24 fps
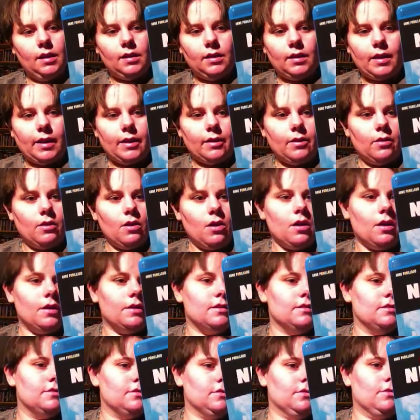later
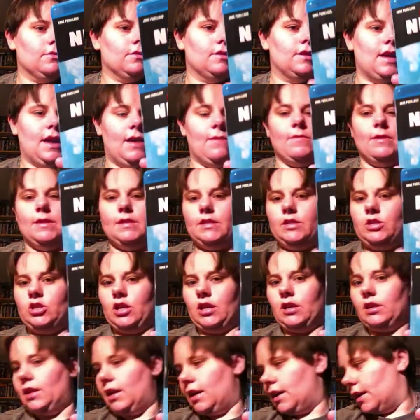on, so can't wait to
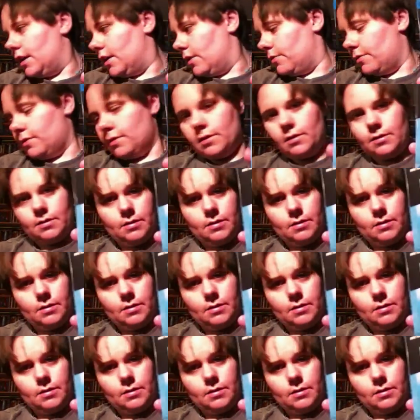check that out.